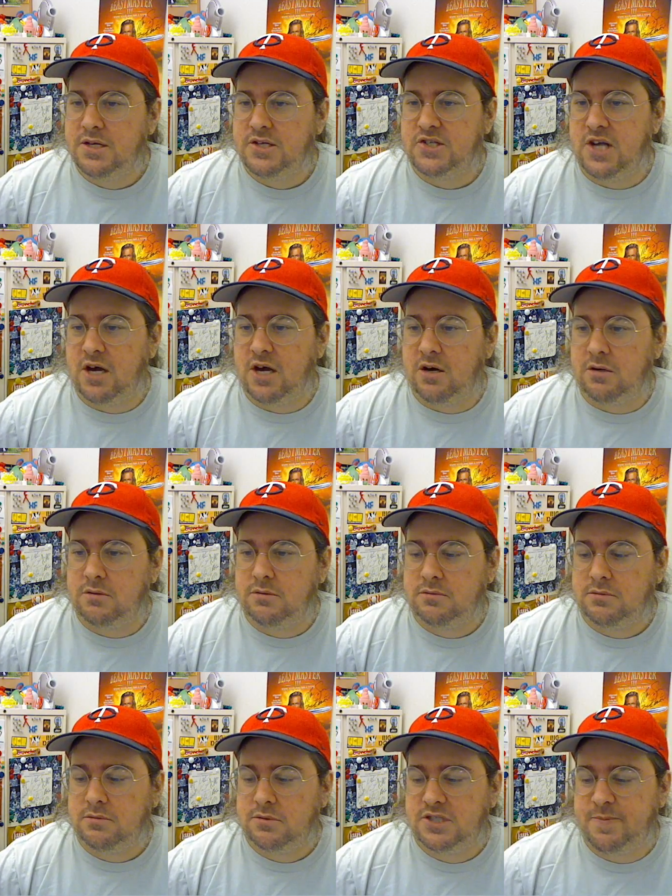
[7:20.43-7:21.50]
So,
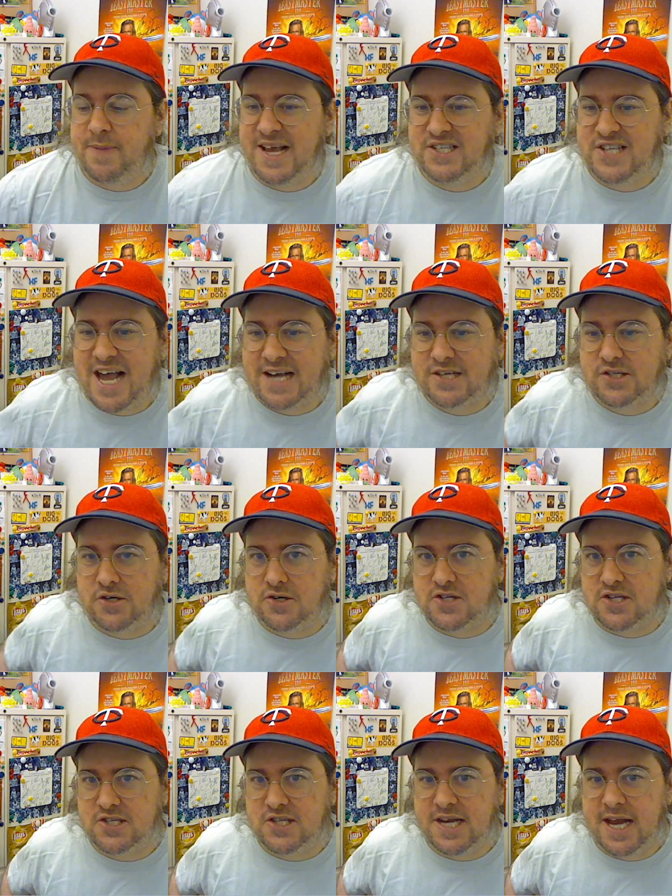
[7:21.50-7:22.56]
Space
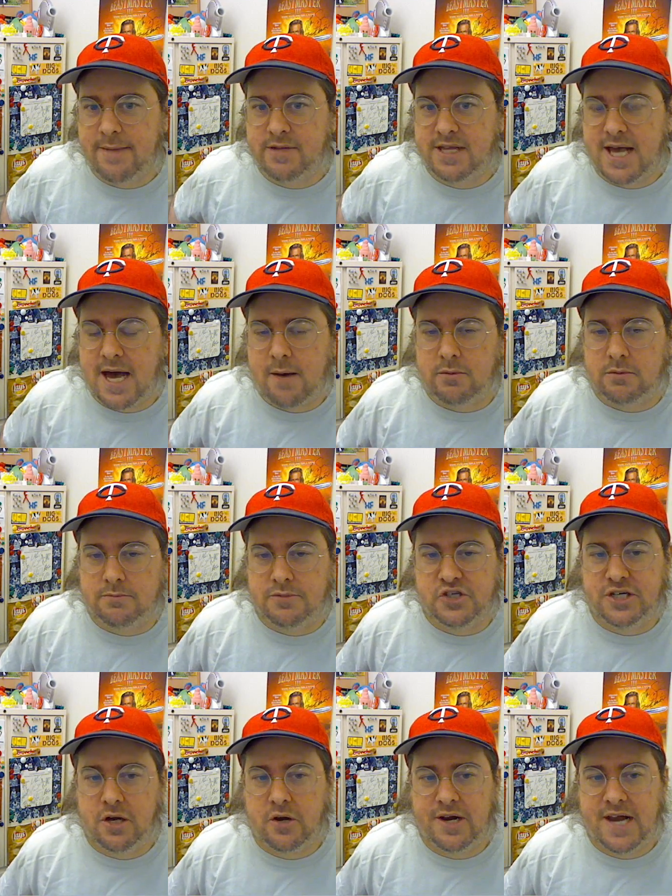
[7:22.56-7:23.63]
Axers is the name of the album, but
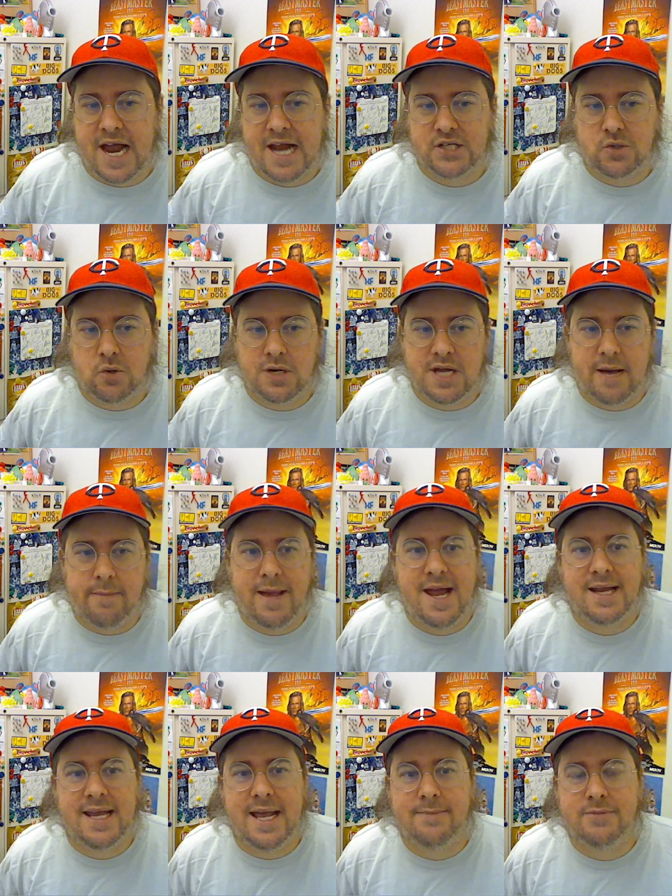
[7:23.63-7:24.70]
you can go to
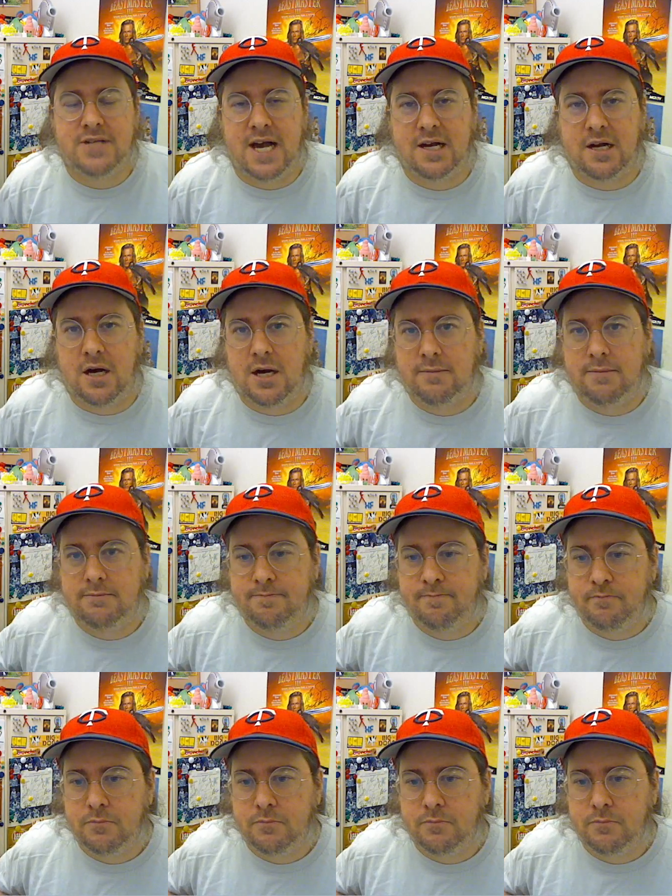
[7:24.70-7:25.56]
nightosaur.bandcamp.com